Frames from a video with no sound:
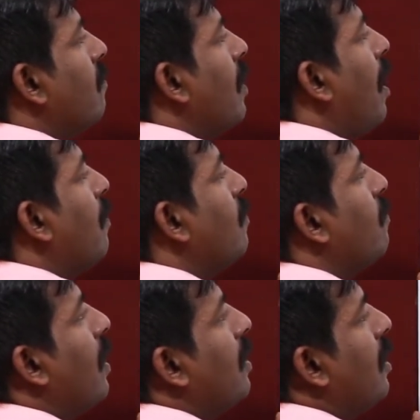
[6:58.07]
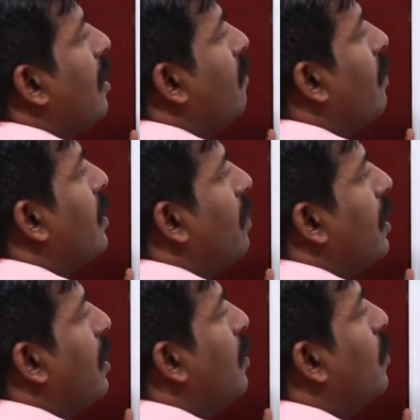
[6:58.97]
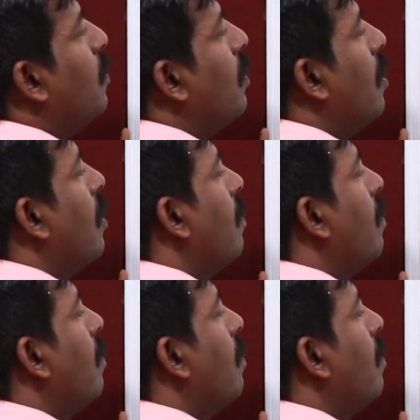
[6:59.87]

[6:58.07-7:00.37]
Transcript: we have to find the derivative du